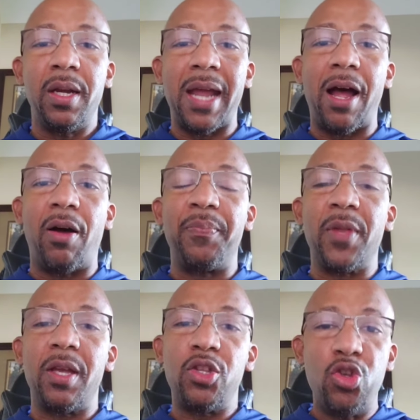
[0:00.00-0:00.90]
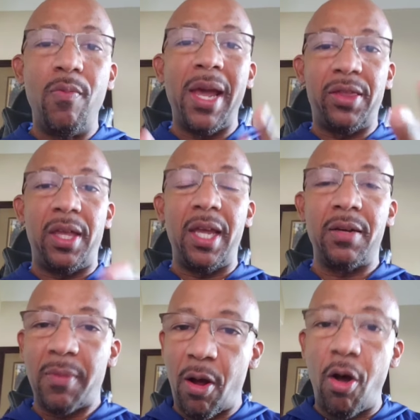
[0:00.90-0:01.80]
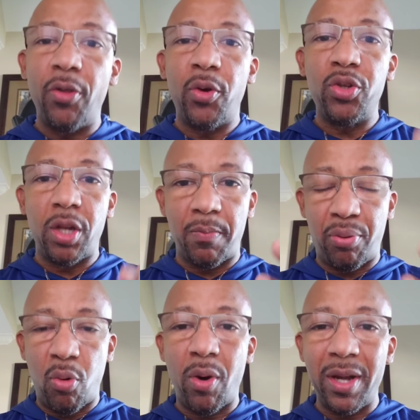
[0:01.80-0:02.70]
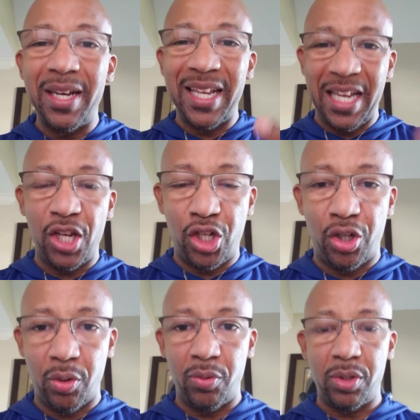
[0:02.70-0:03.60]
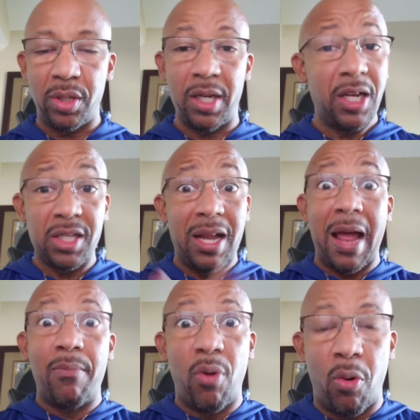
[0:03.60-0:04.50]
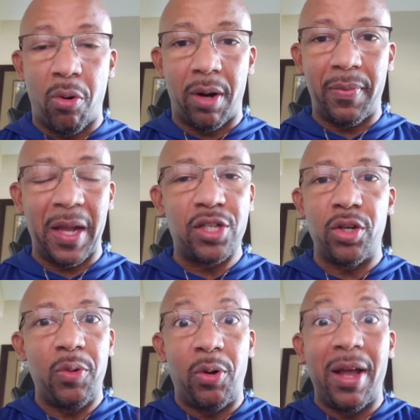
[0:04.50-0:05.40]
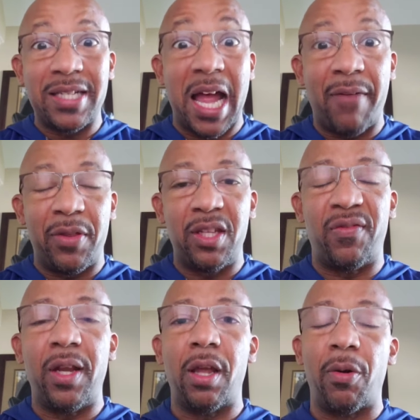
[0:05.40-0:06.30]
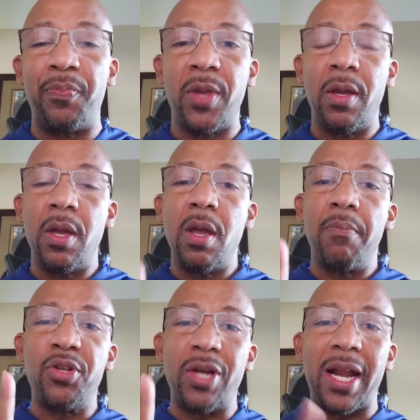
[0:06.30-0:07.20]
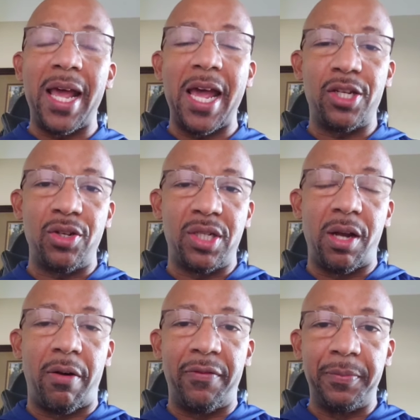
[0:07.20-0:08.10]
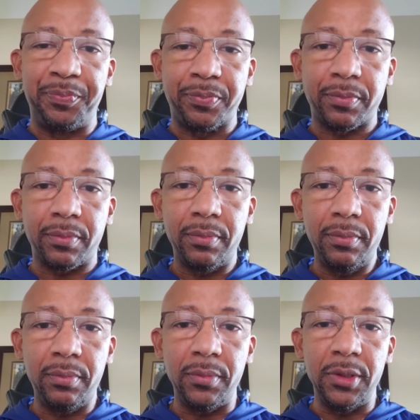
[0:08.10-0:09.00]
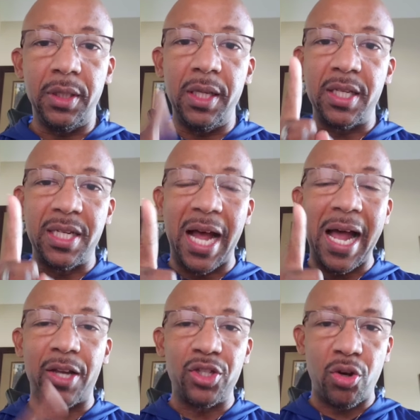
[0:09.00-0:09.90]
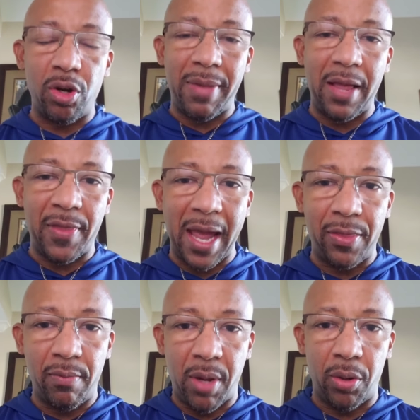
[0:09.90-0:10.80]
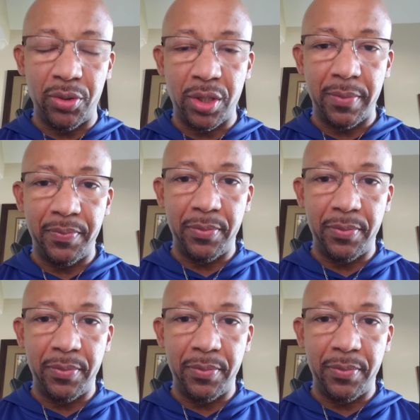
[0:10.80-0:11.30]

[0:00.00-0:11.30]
Now, you may think all those are important issues, and there's a lot more. And I tell you, we don't have time for this video, but you got to ask yourself, is God concerned about that the most?